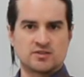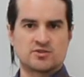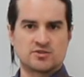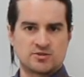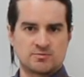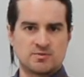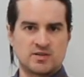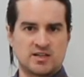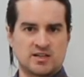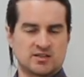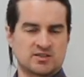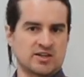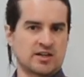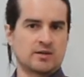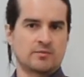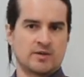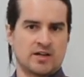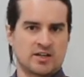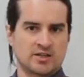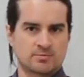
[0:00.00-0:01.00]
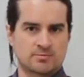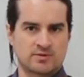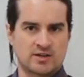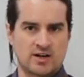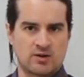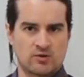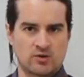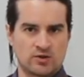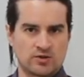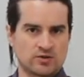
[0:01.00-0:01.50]
it's a speed. It's like a miles per
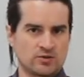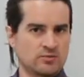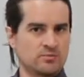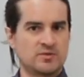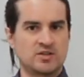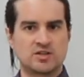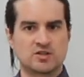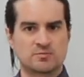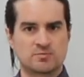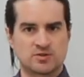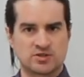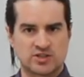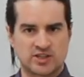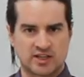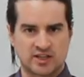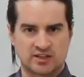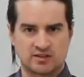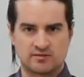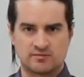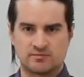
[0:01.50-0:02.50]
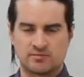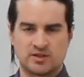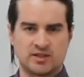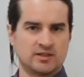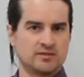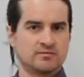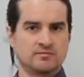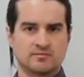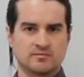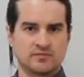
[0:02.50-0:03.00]
hour or meters per second.
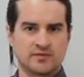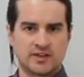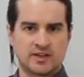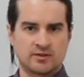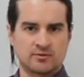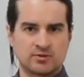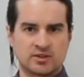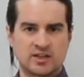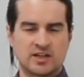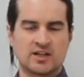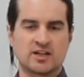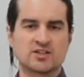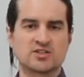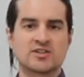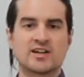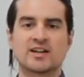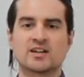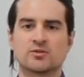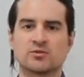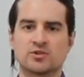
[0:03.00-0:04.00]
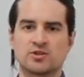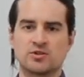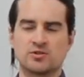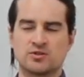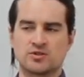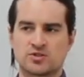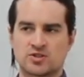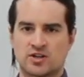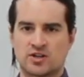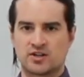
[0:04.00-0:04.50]
But I don't really care exactly what the
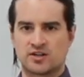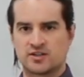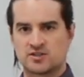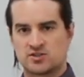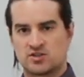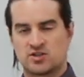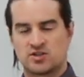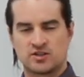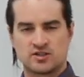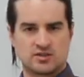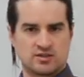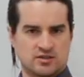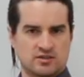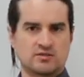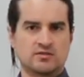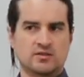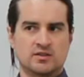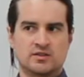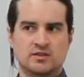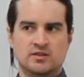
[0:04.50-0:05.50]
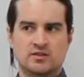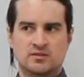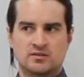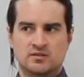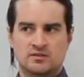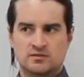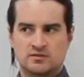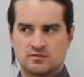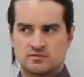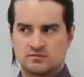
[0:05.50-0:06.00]
units are as long as
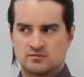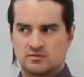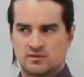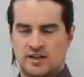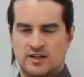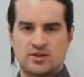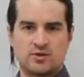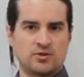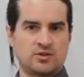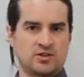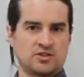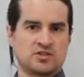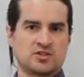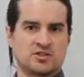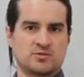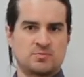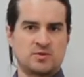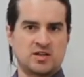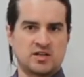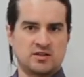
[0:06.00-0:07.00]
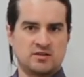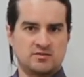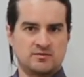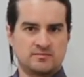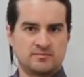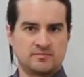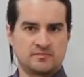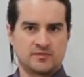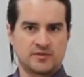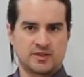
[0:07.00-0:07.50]
I know that it's a speed,
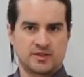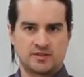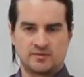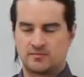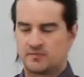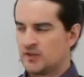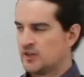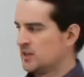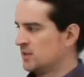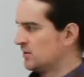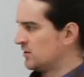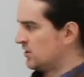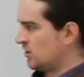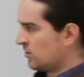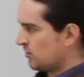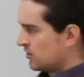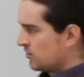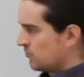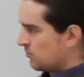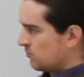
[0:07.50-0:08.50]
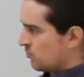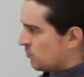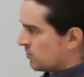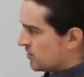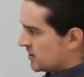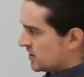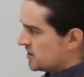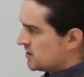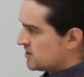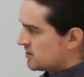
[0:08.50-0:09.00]
right? The only
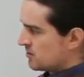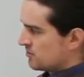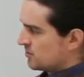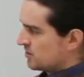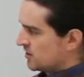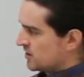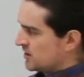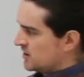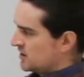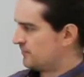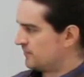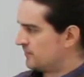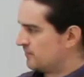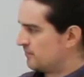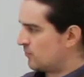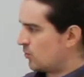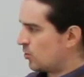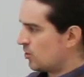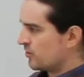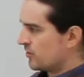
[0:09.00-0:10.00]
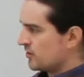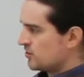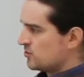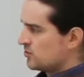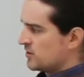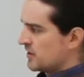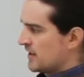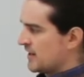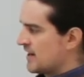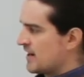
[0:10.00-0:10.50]
warning here, really, more than
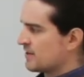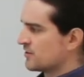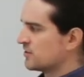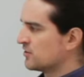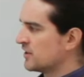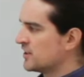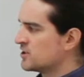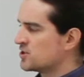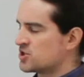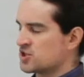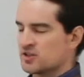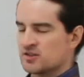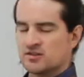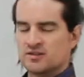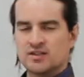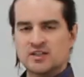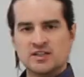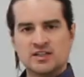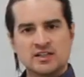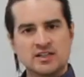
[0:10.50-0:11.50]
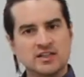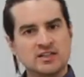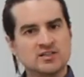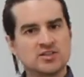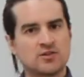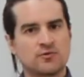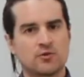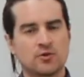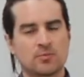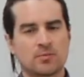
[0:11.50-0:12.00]
doing a calculation, is
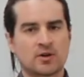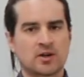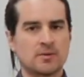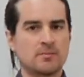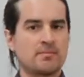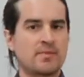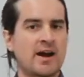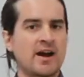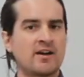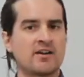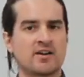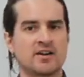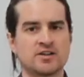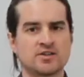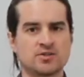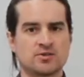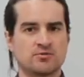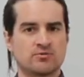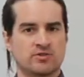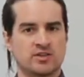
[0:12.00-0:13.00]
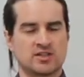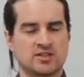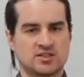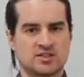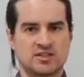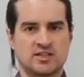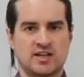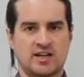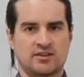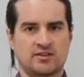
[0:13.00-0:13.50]
if you're comparing two things
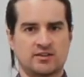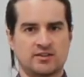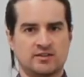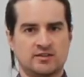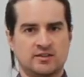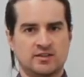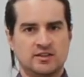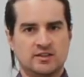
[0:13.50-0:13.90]
together